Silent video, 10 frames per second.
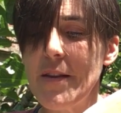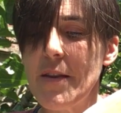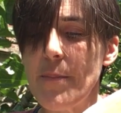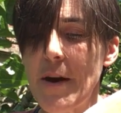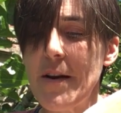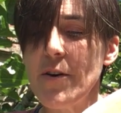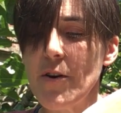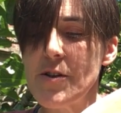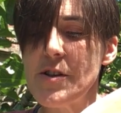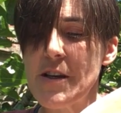The man
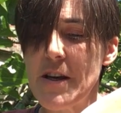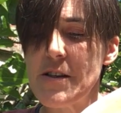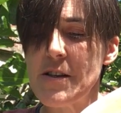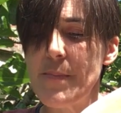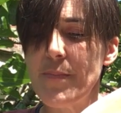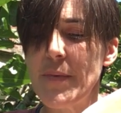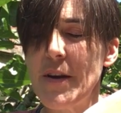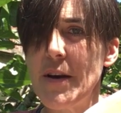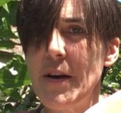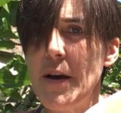nods yes.
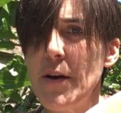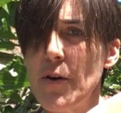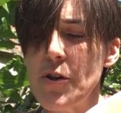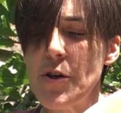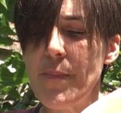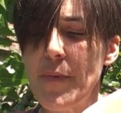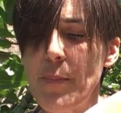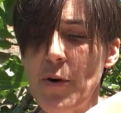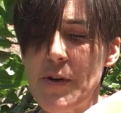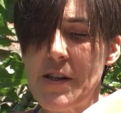"Good," the
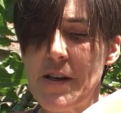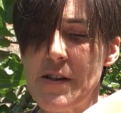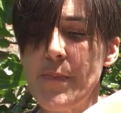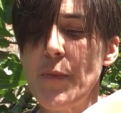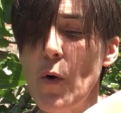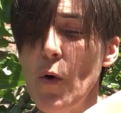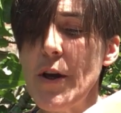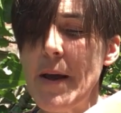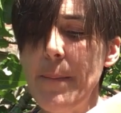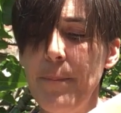boy says.
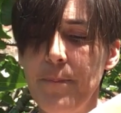"Okay."